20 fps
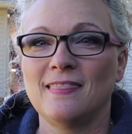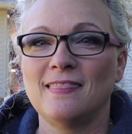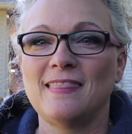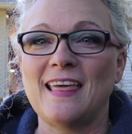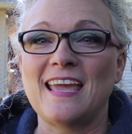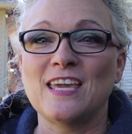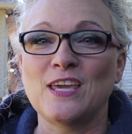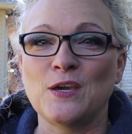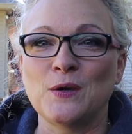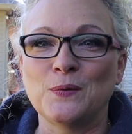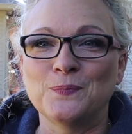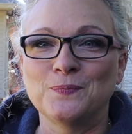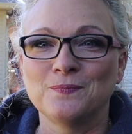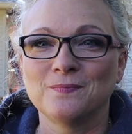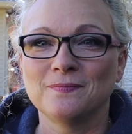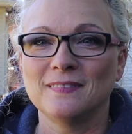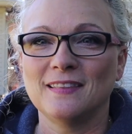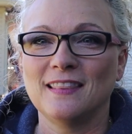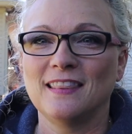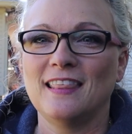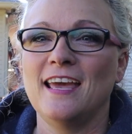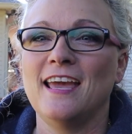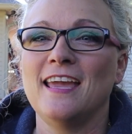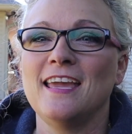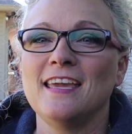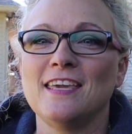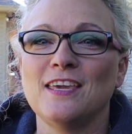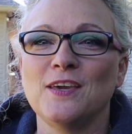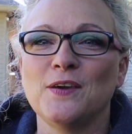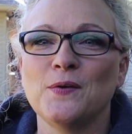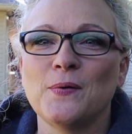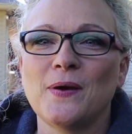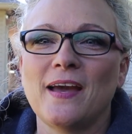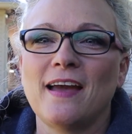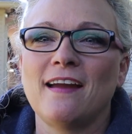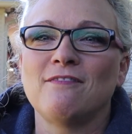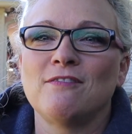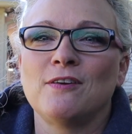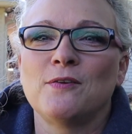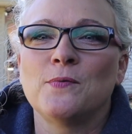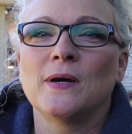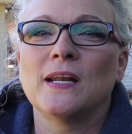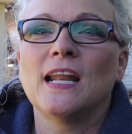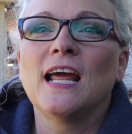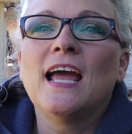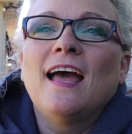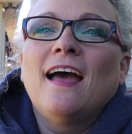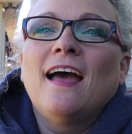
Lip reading: thank you. Thank you, everyone.